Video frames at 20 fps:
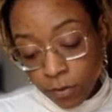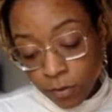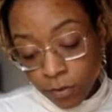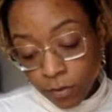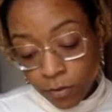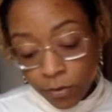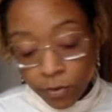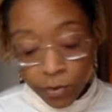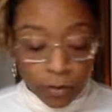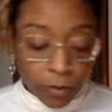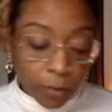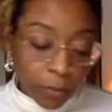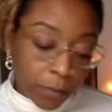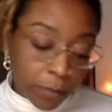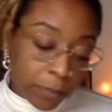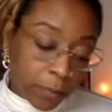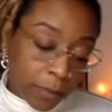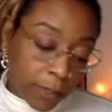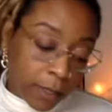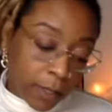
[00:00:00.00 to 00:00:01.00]
Or
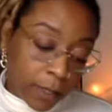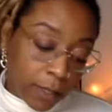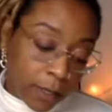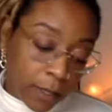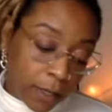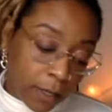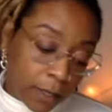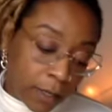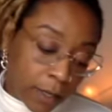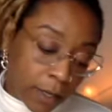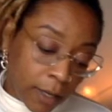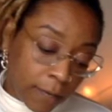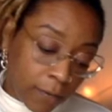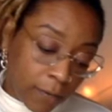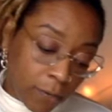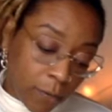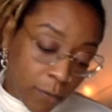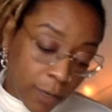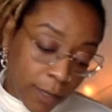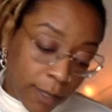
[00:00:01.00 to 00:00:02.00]
someone may have
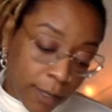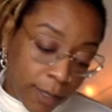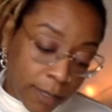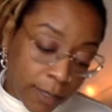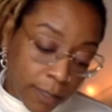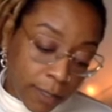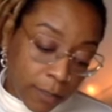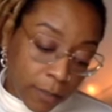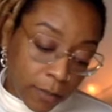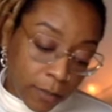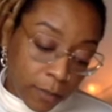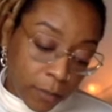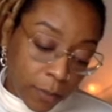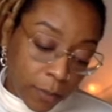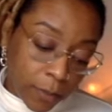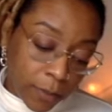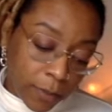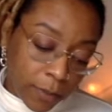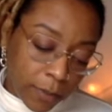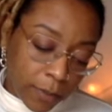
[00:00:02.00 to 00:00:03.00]
waited,
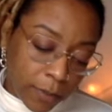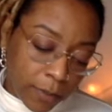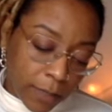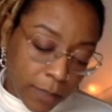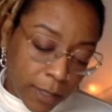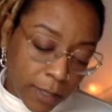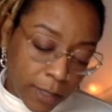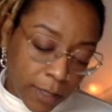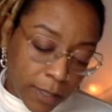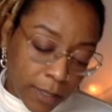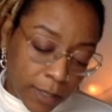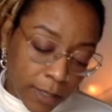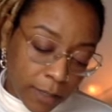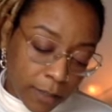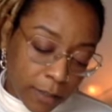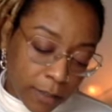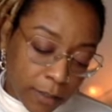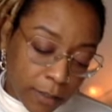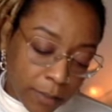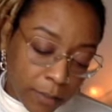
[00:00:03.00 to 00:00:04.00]
or, you know, kind of
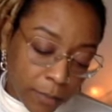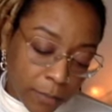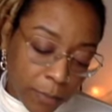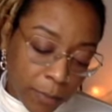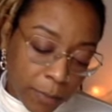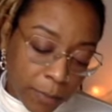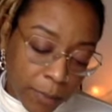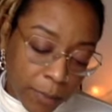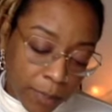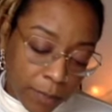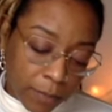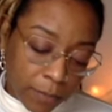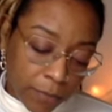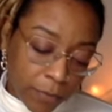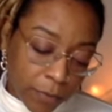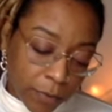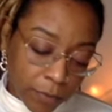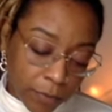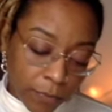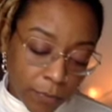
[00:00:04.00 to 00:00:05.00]
like went back and
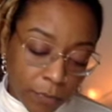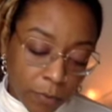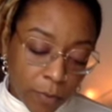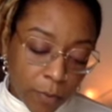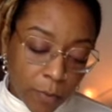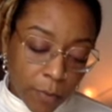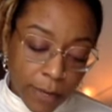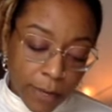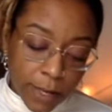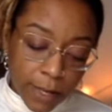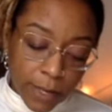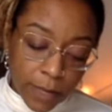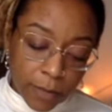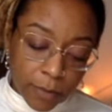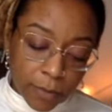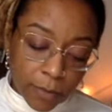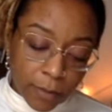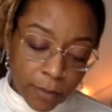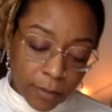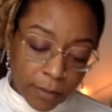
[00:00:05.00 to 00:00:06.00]
forth for a
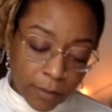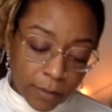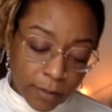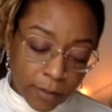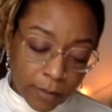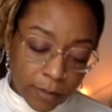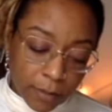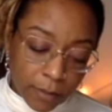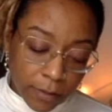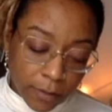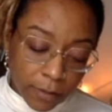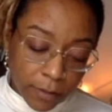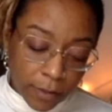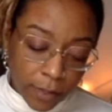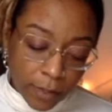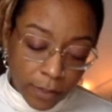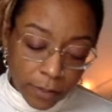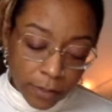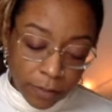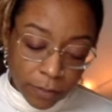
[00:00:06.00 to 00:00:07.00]
while with,
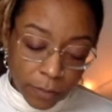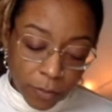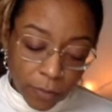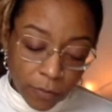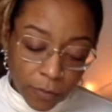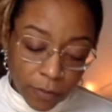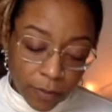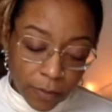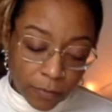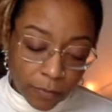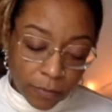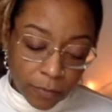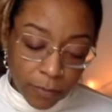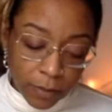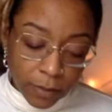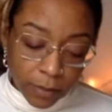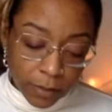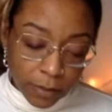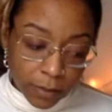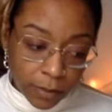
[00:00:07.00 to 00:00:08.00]
should I just move on
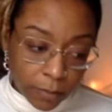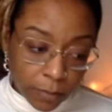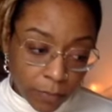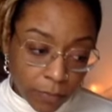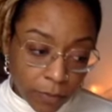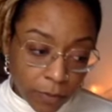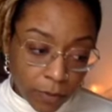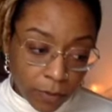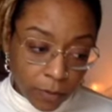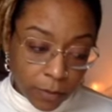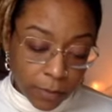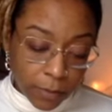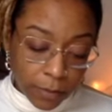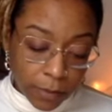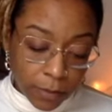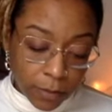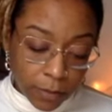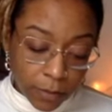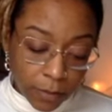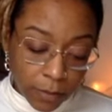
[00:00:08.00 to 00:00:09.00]
from this? Some of you could have been
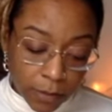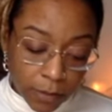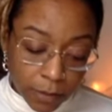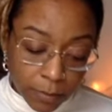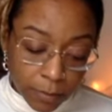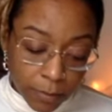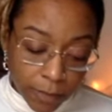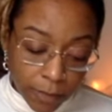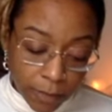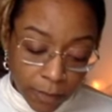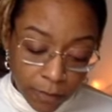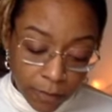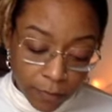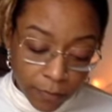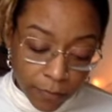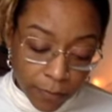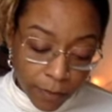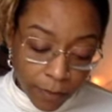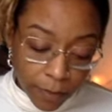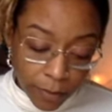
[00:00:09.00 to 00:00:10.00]
dealing with a Gemini or
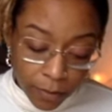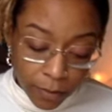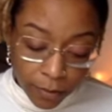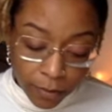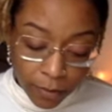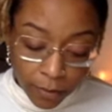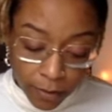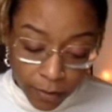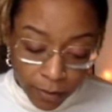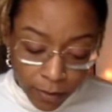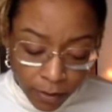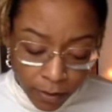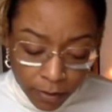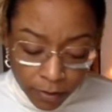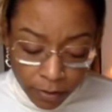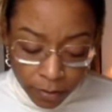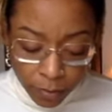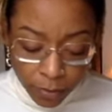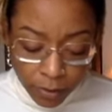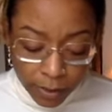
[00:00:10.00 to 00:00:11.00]
Virgo.
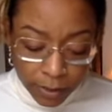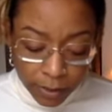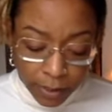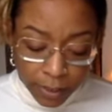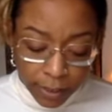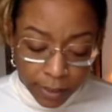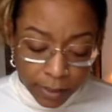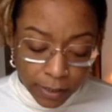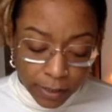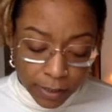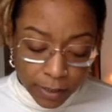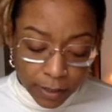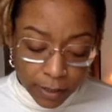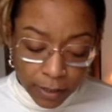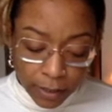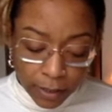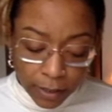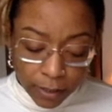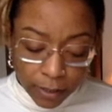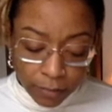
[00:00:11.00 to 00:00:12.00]
Someone decided to
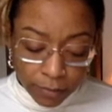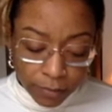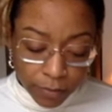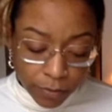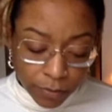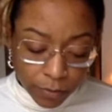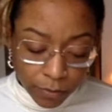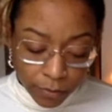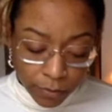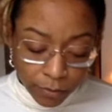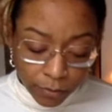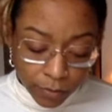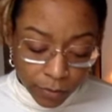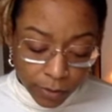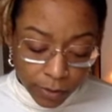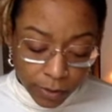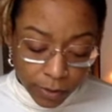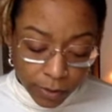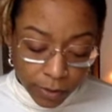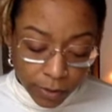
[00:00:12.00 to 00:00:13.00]
leave due to
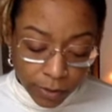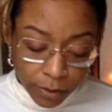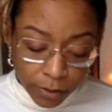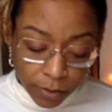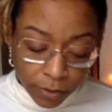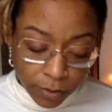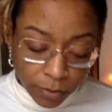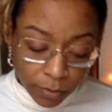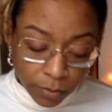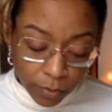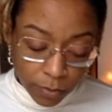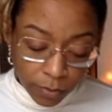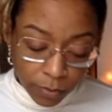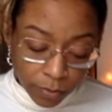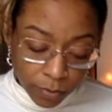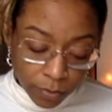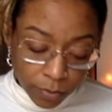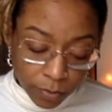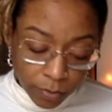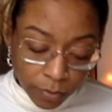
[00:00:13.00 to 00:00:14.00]
trust
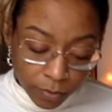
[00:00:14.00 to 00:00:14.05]
issues.